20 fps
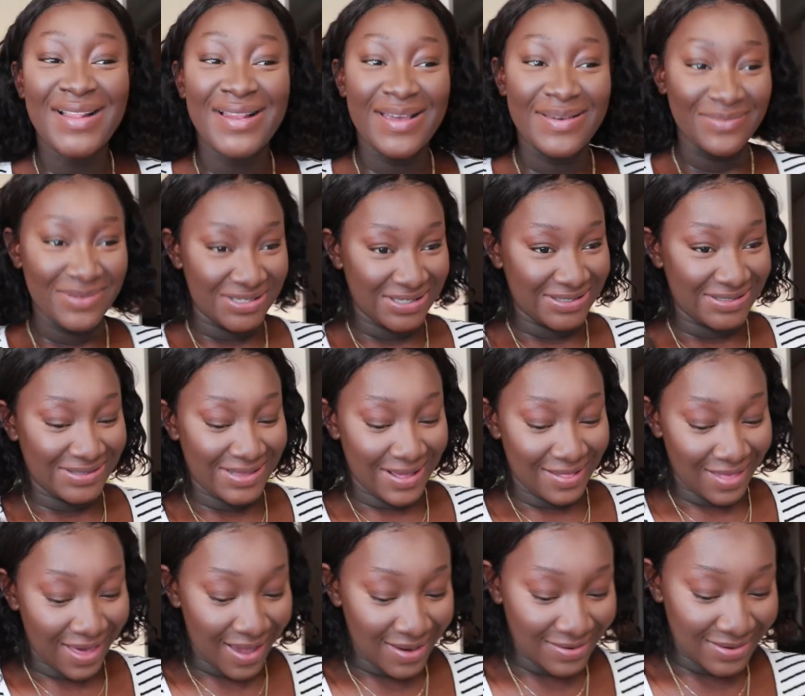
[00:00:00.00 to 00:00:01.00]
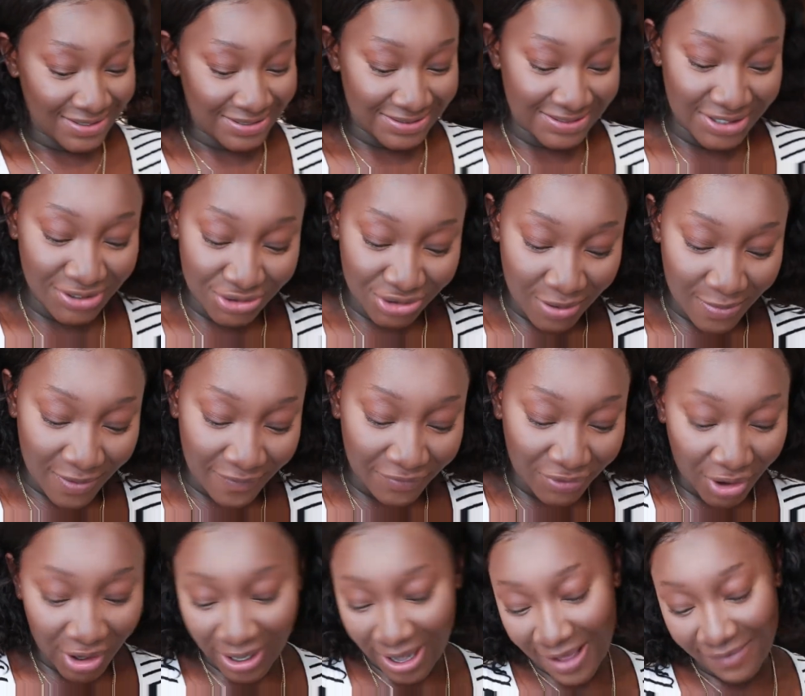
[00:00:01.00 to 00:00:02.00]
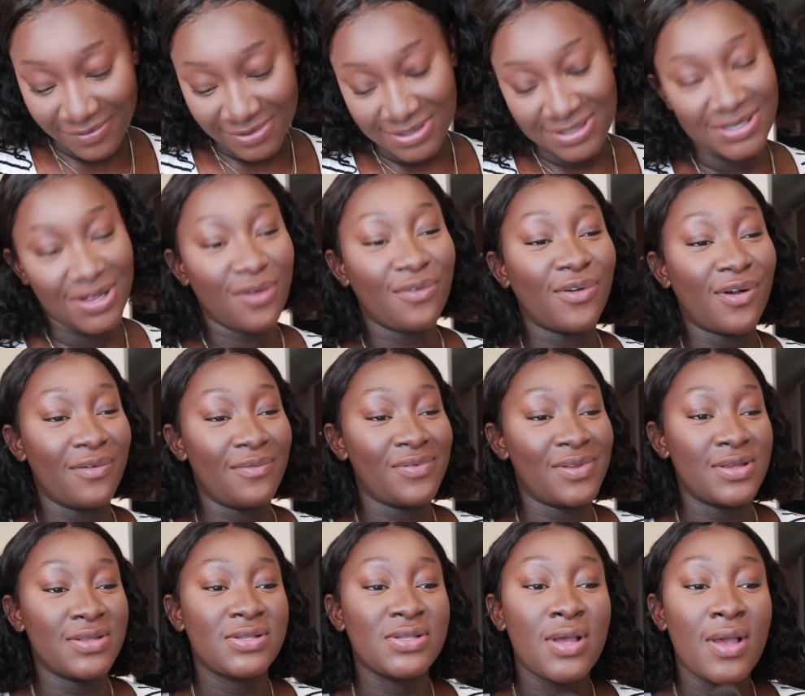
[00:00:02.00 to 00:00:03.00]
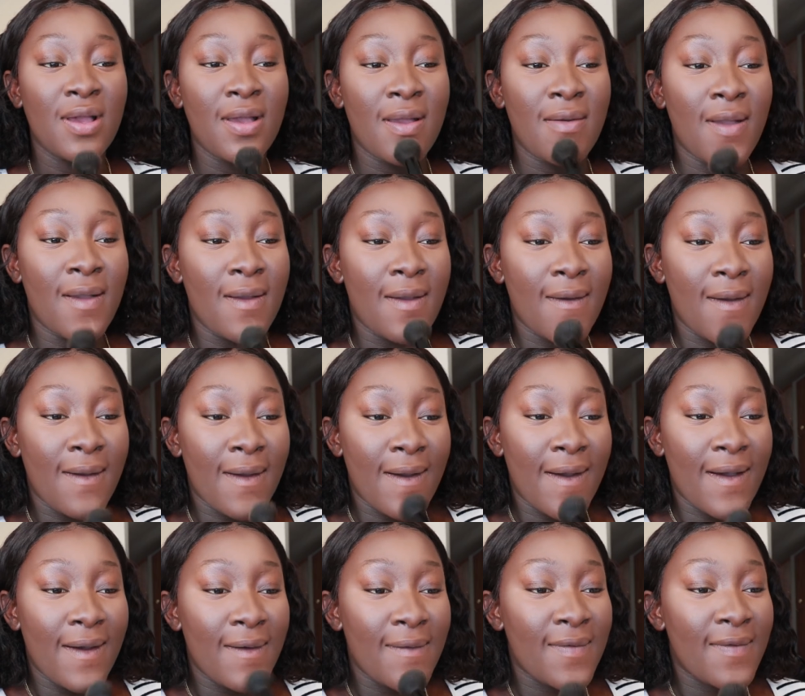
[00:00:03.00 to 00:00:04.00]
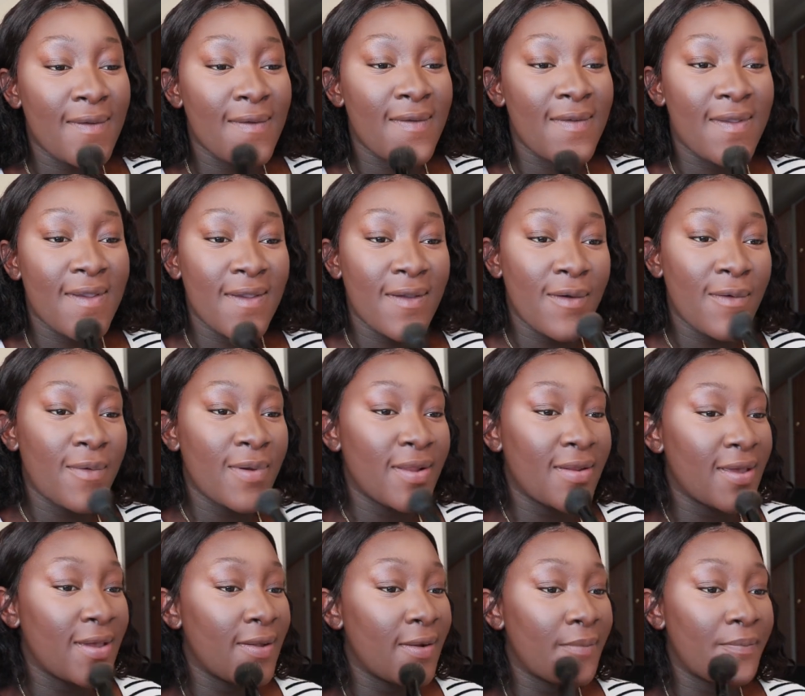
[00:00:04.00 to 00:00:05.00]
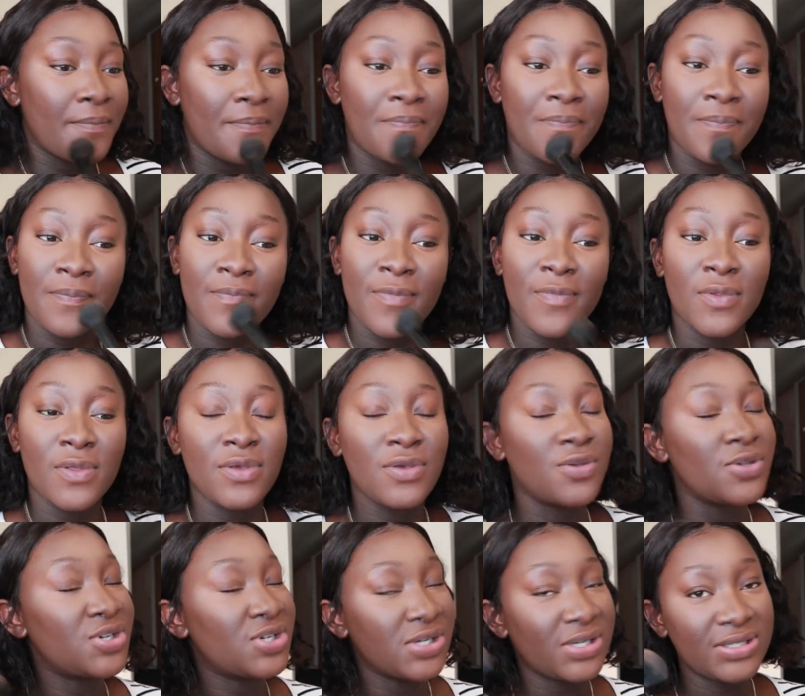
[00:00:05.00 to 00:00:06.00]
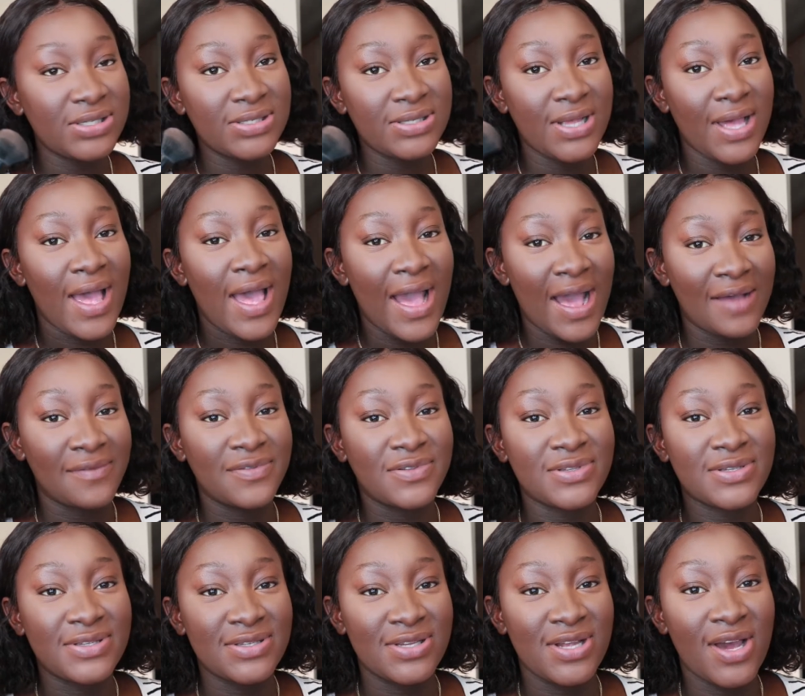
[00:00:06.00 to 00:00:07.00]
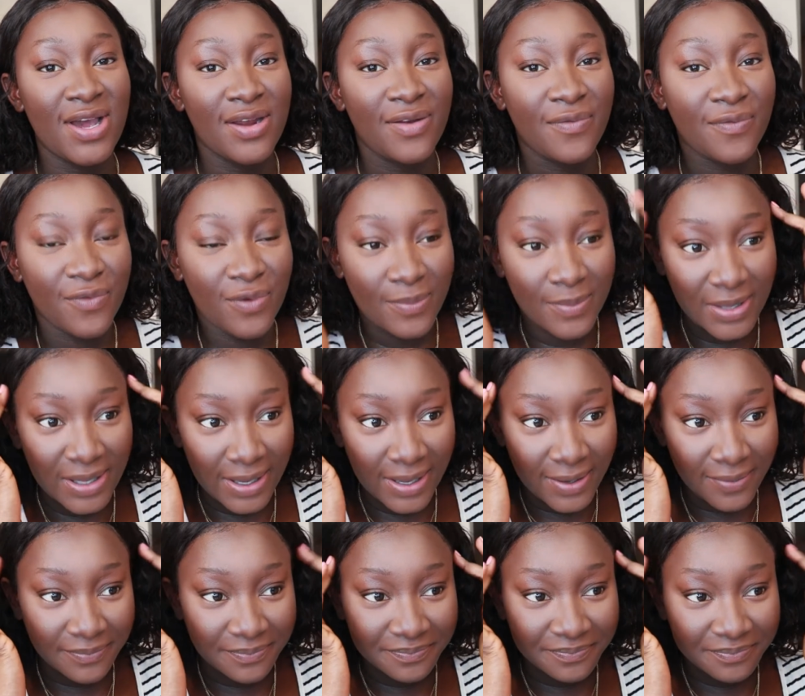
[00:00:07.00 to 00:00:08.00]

Let me just say that. The syndrome of not having self-confidence. How to deal with it. You just have to start from here.